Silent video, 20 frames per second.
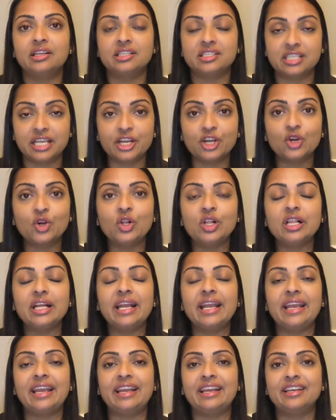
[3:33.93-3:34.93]

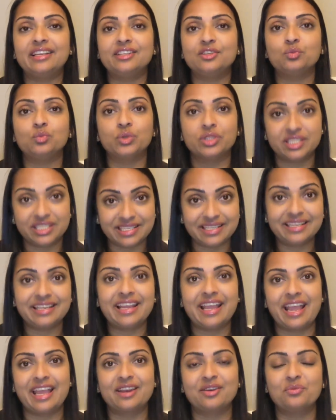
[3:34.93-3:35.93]
cycle, and we'll see
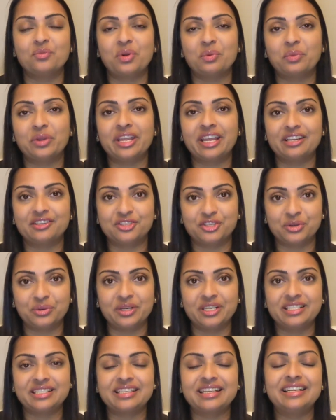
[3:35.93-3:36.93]
it again when we get to
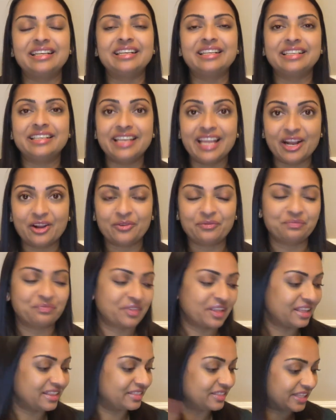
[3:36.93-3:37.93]
it. Now,
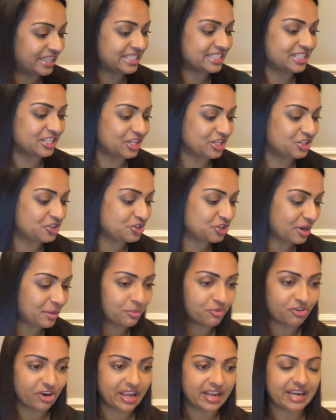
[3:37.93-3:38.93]
let's
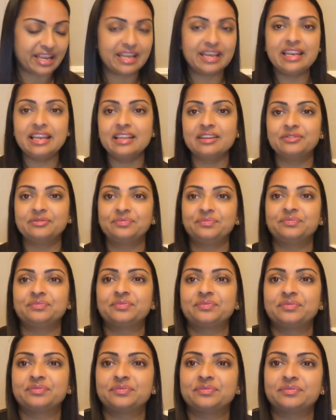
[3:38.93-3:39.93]
jump right in.
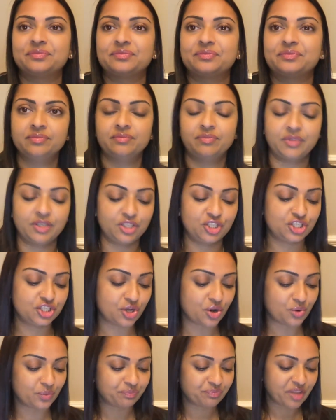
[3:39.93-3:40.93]

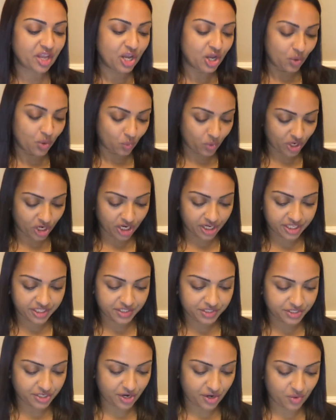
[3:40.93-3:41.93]
So we're
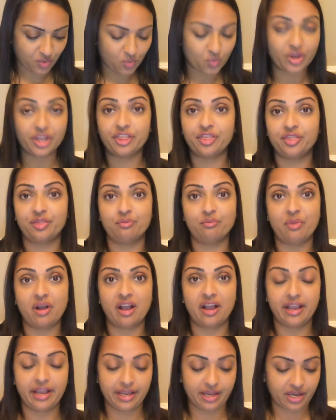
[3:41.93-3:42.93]
gonna start with
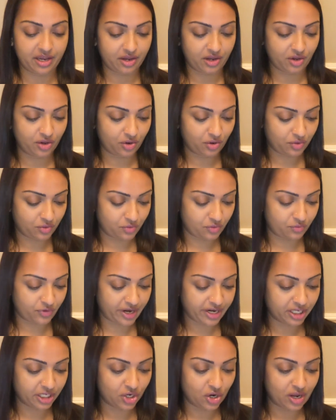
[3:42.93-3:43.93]
my
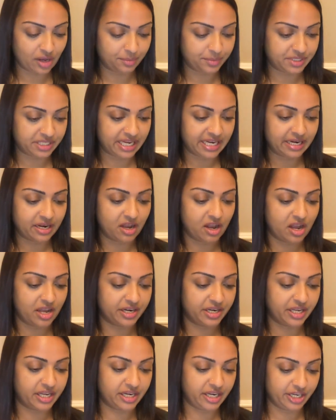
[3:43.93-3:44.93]
regular update
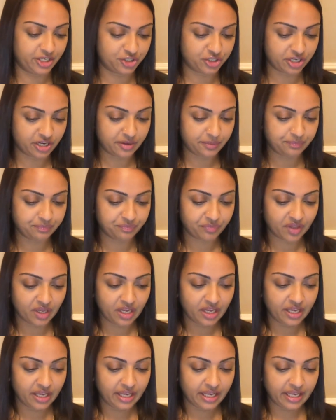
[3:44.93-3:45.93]
on Ganesha.
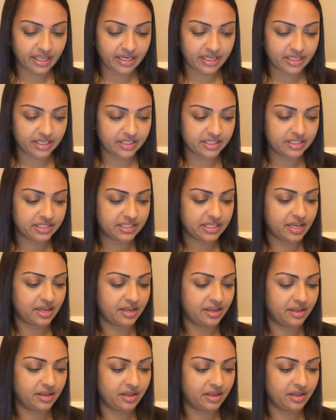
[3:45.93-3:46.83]
It is